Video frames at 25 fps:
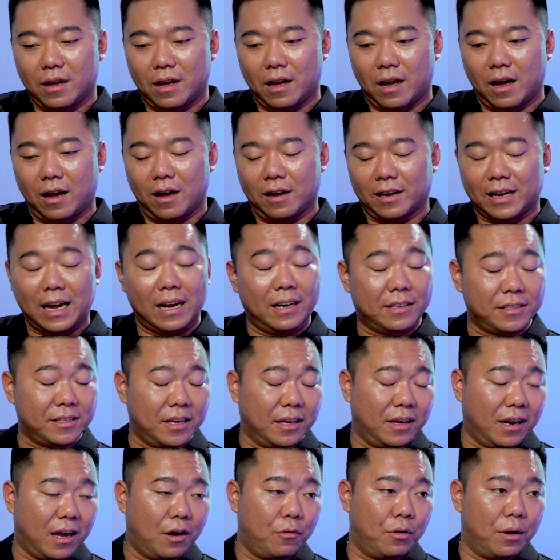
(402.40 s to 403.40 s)
Galaxy
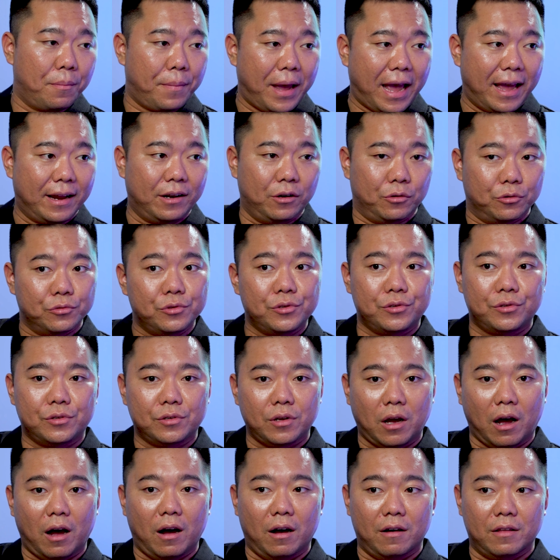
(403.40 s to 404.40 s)
lightweight panels
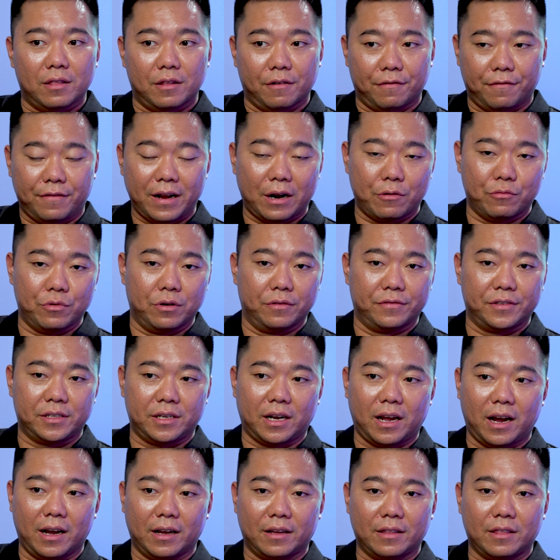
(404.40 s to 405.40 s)
on the flat roofs,
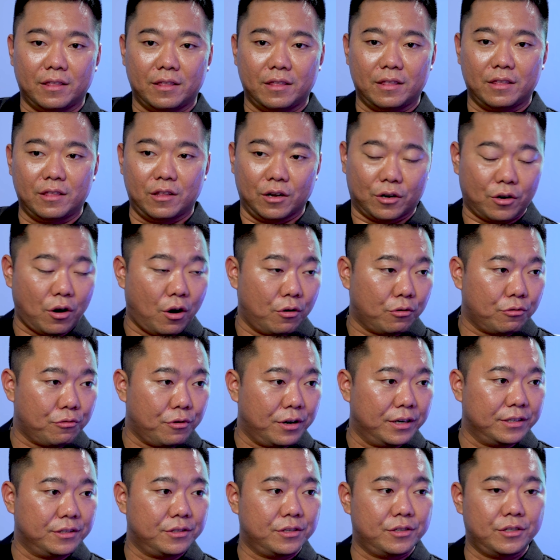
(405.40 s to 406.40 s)
like the
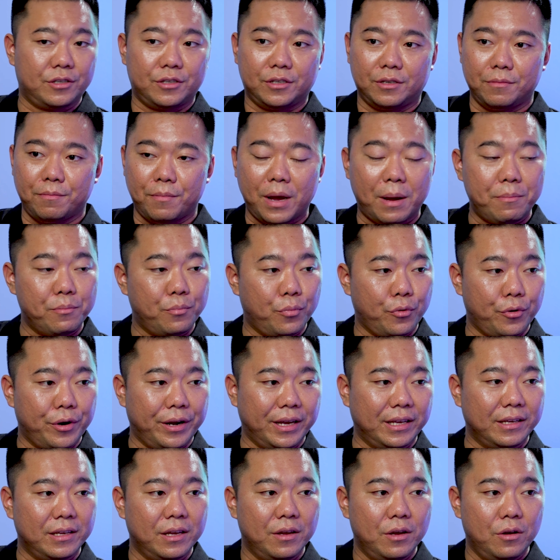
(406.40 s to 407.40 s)
concrete
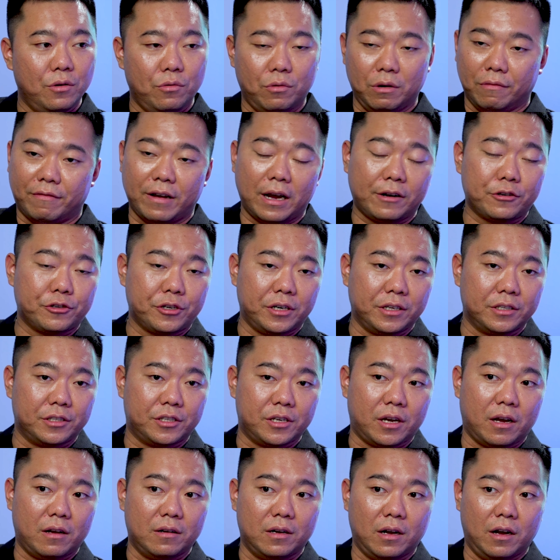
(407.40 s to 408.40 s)
membrane. We've actually
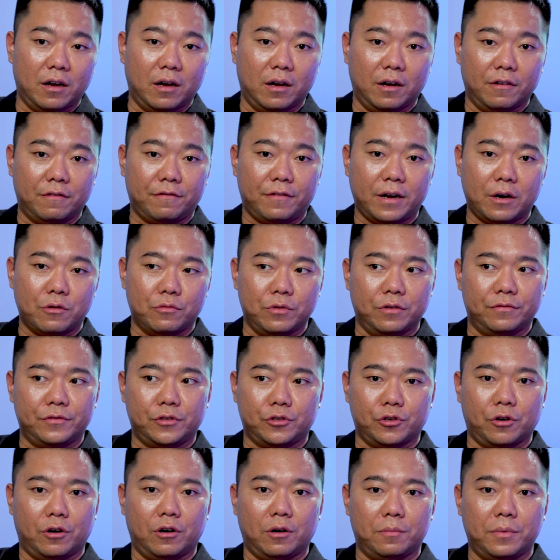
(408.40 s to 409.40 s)
done a flat roof
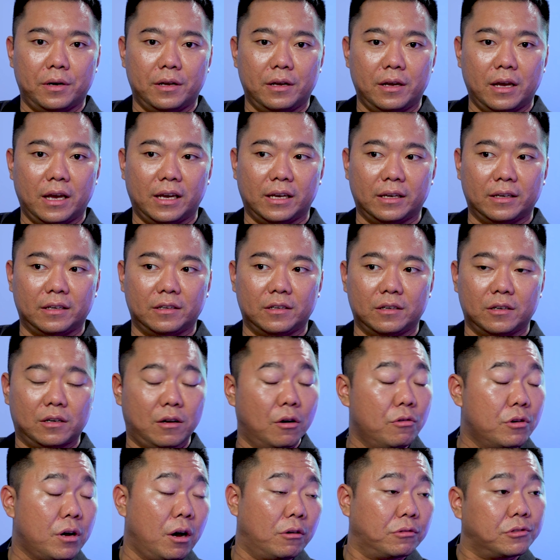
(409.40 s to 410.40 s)
job in
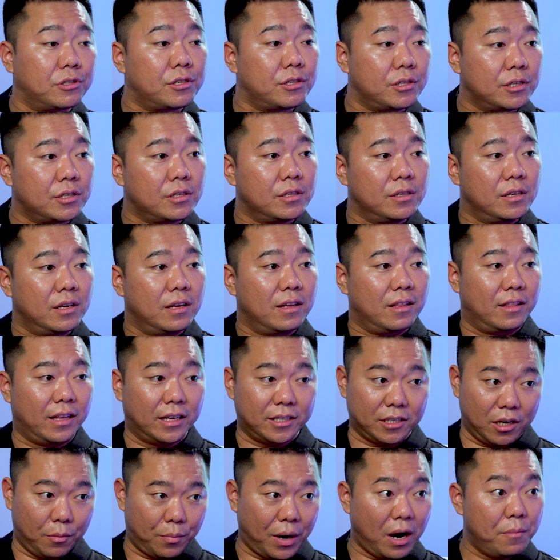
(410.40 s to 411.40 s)
Gold Coast.
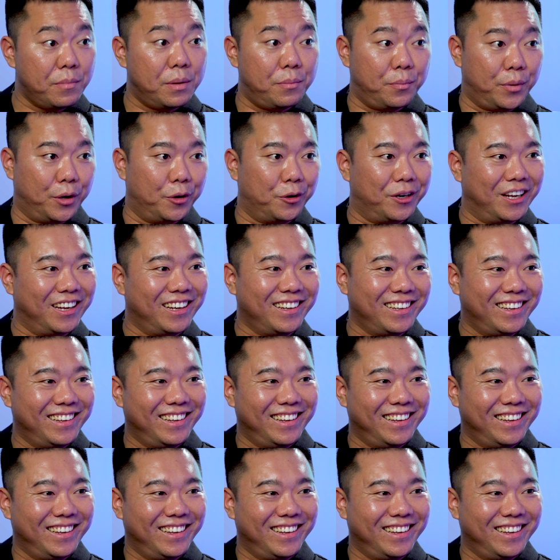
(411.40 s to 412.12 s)
That's an apartment building.